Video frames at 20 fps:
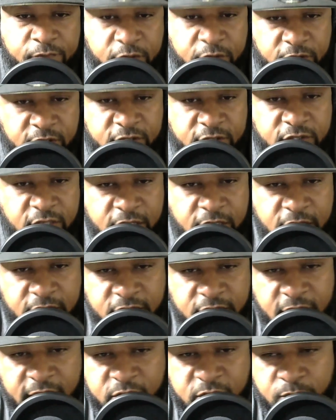Put this in your
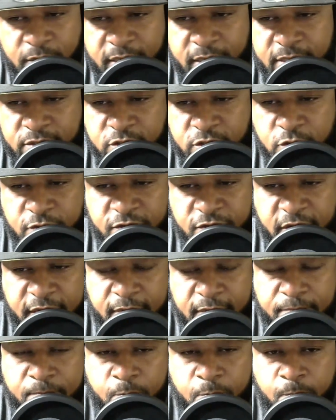Saints brains too, fam.